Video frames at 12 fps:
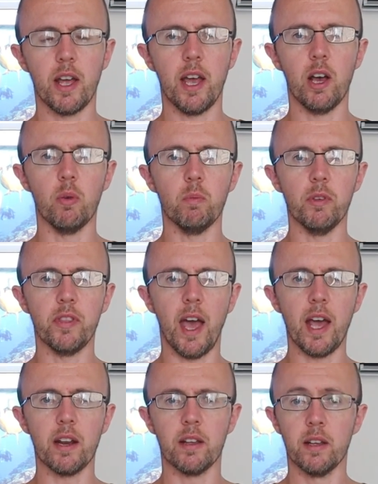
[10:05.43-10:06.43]
help with
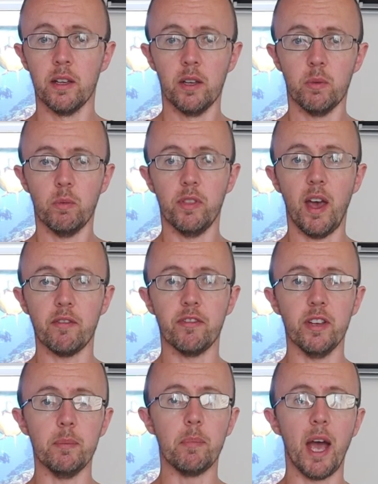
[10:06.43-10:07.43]
that
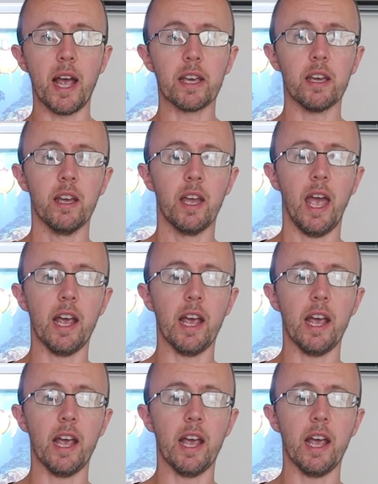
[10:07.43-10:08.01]
feedback,